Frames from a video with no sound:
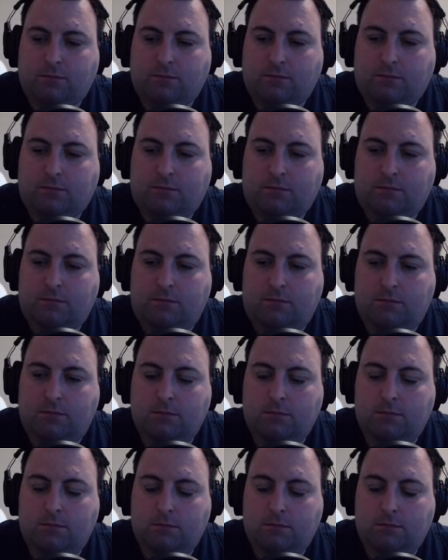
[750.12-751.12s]

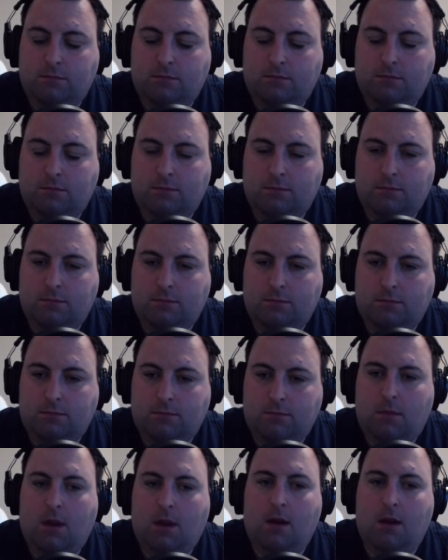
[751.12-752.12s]

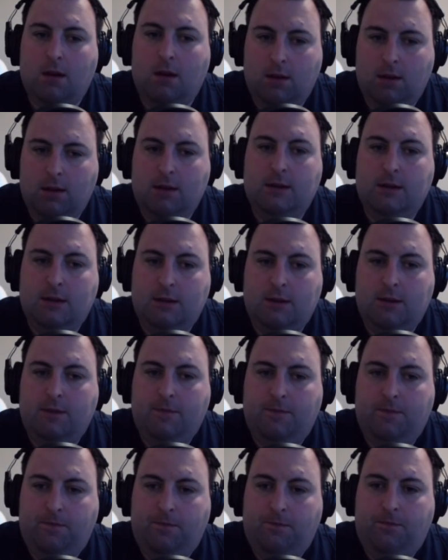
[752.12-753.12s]

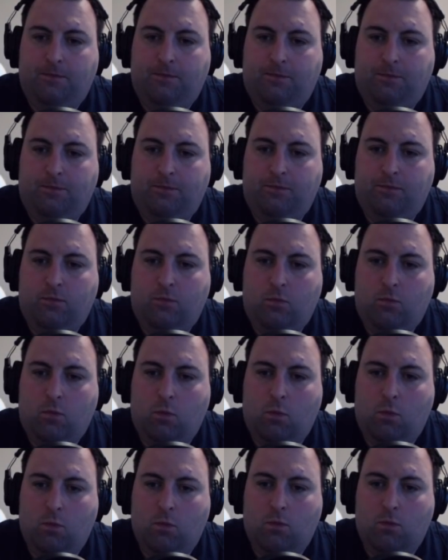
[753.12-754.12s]

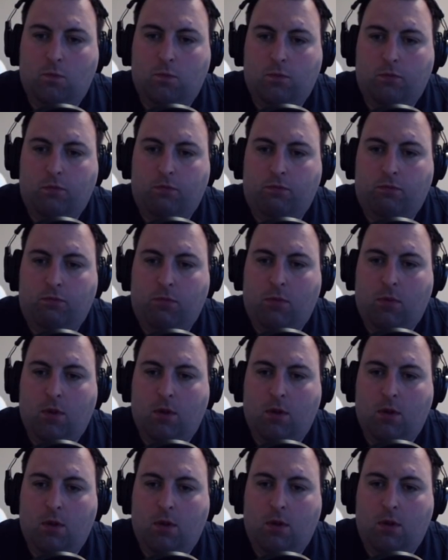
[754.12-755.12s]

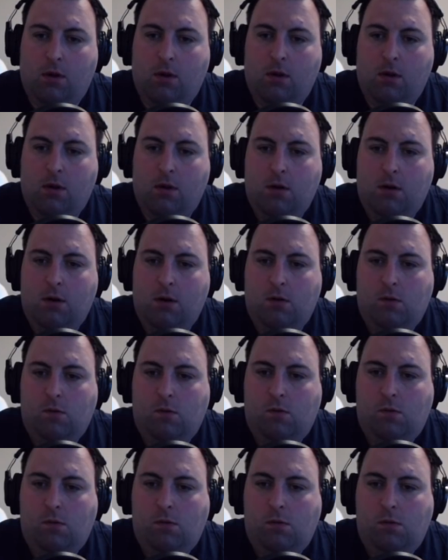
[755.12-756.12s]

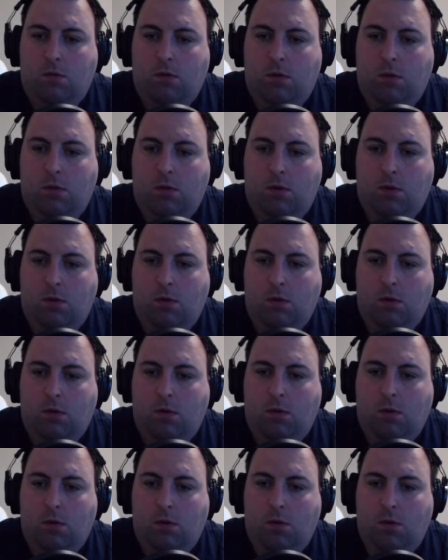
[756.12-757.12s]

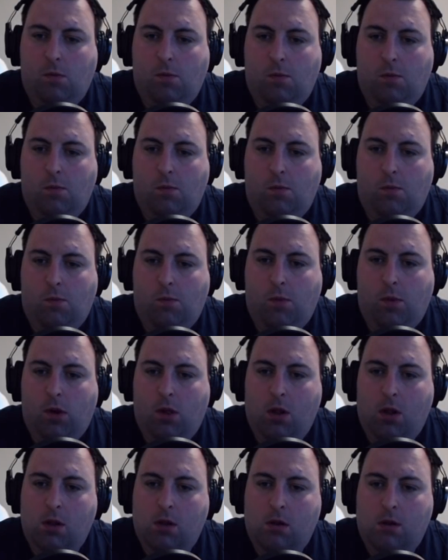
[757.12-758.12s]

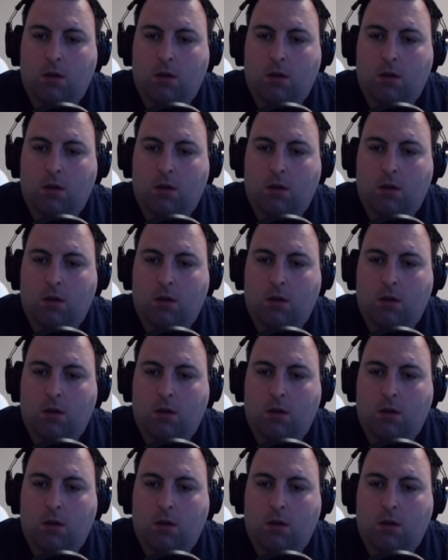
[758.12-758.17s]
No words are spoken by the person on screen.